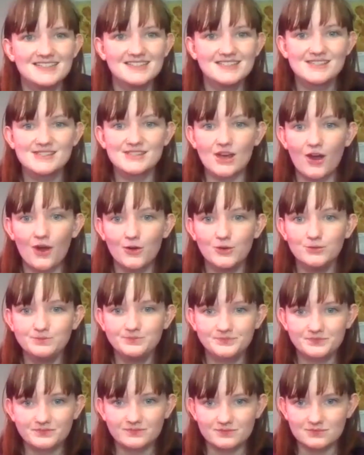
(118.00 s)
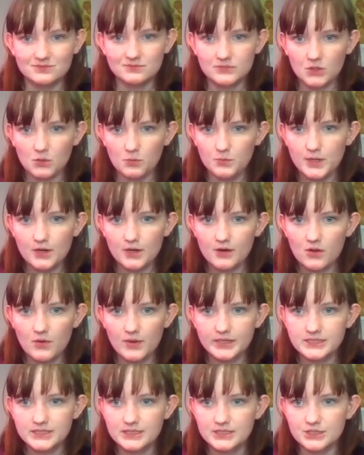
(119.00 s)
So we are
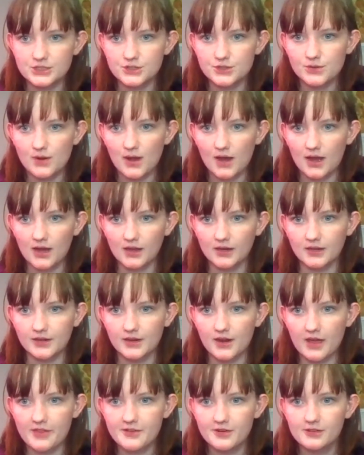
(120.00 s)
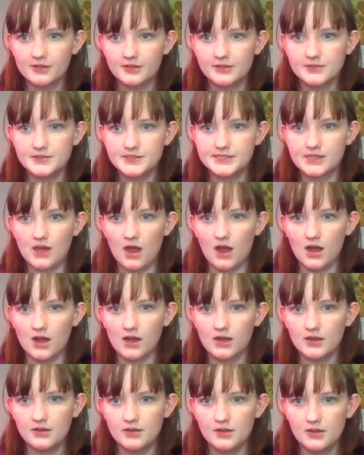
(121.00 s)
going to do another little
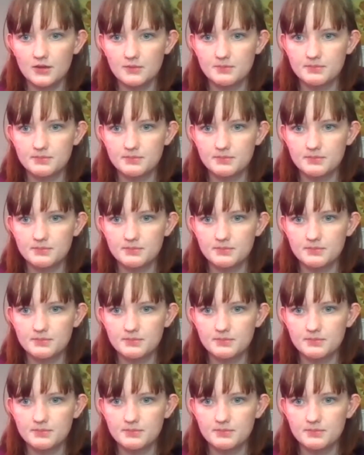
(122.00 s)
song